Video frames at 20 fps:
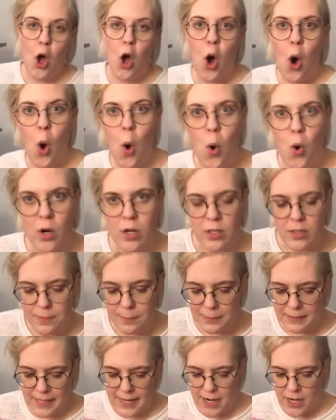Horns
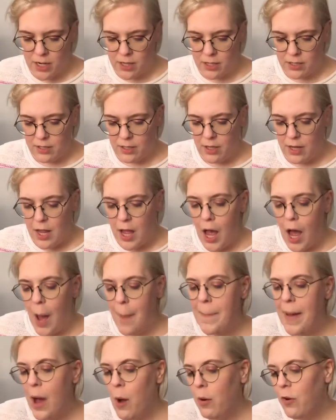blared. A
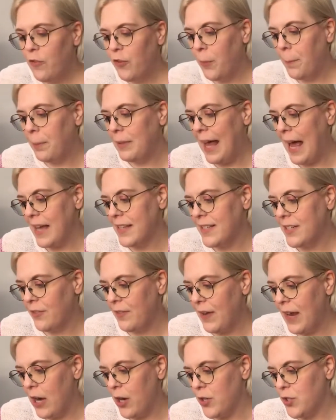powerful blast of
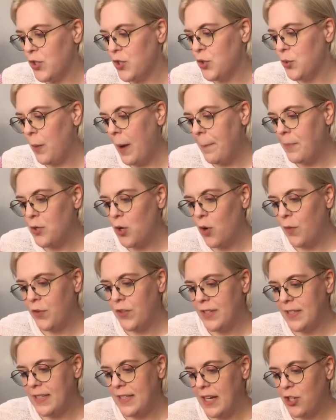air swept over
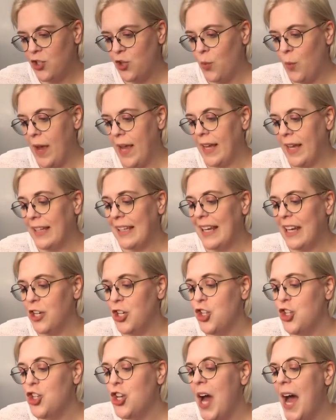the station wagon like a
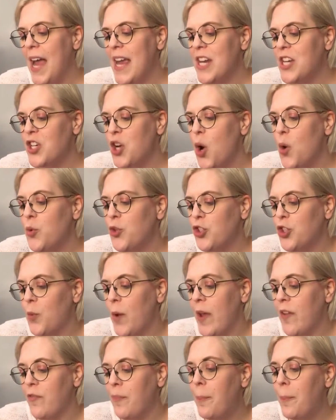giant ocean
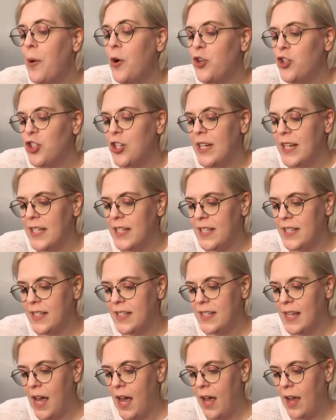wave, pushing it to the
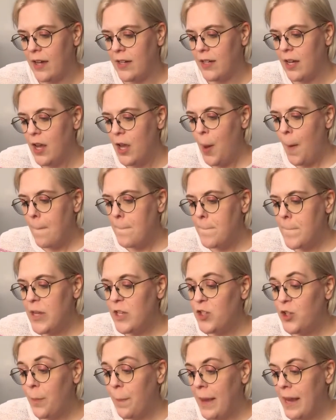side.
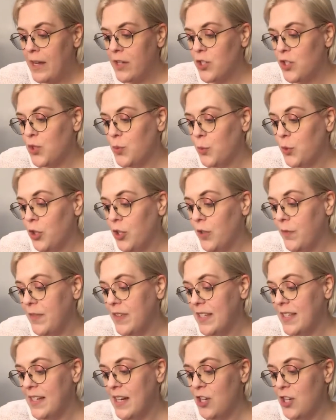Mr. Banks swerved
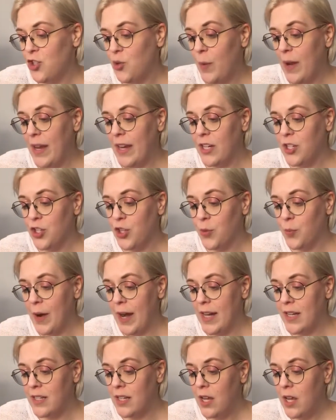the station wagon to the
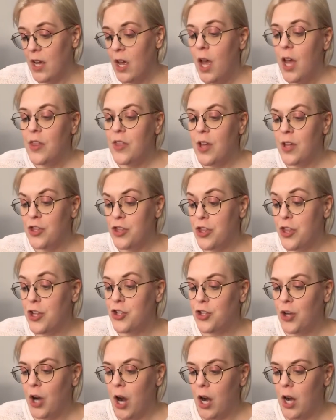right. The
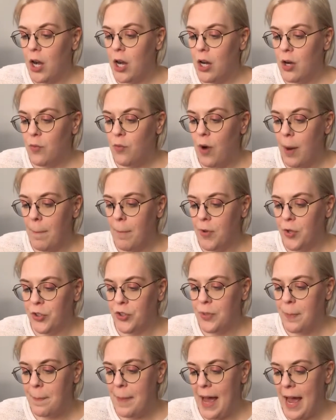truck rumbled
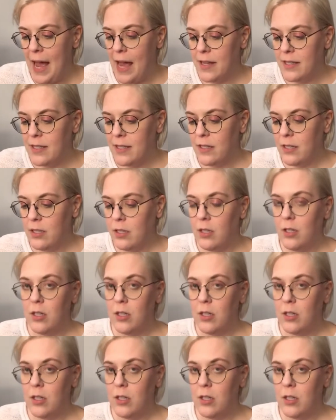past.